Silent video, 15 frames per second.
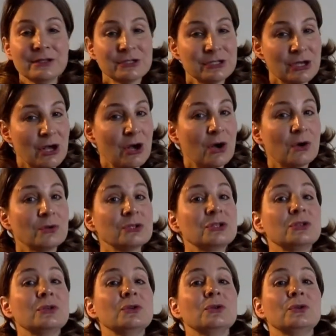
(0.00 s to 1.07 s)
don't
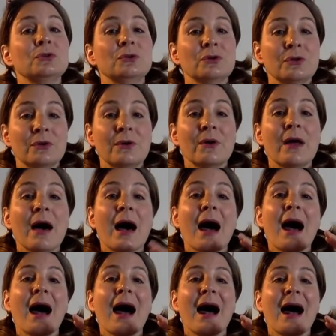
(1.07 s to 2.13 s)
you
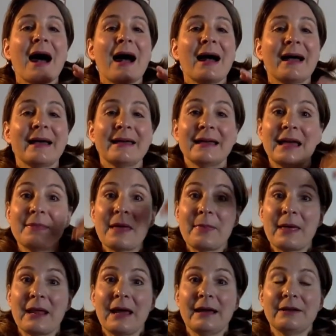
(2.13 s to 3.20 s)
cry. And then
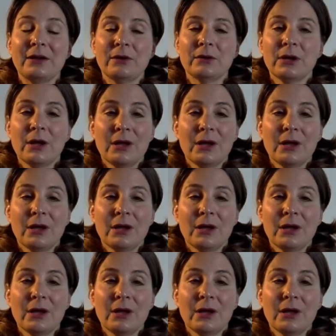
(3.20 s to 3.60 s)
the high note.